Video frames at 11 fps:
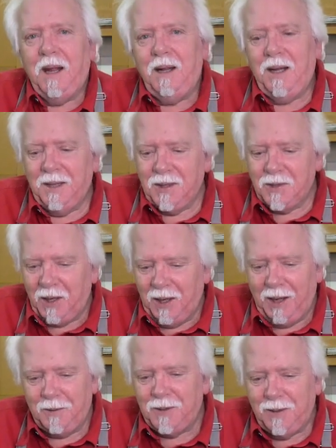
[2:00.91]
and
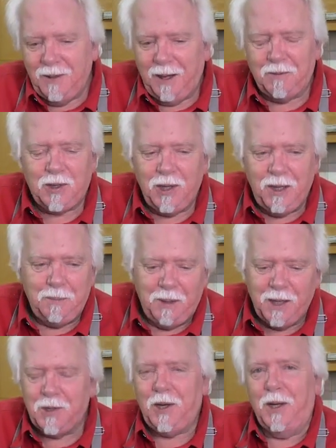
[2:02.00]
I've seen it
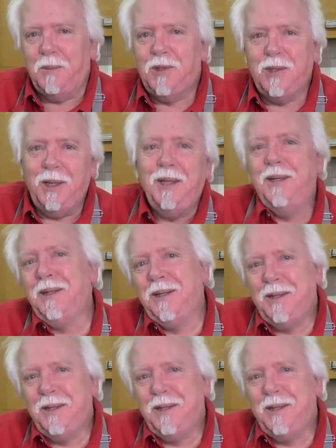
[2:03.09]
many times in